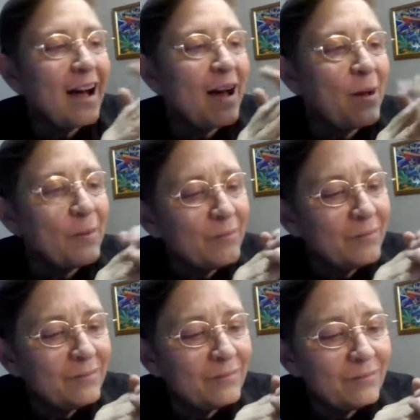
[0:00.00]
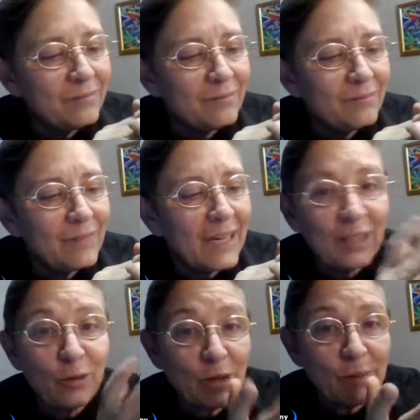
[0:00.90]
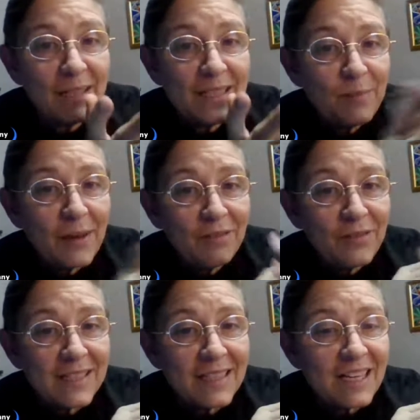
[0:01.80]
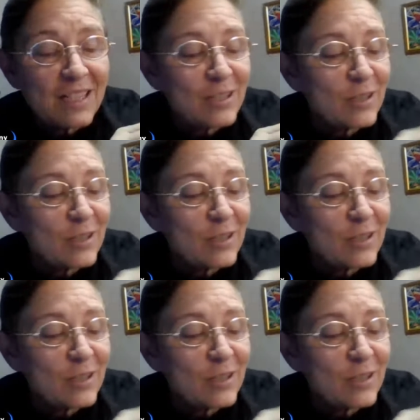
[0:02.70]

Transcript: An agreement is manifestation.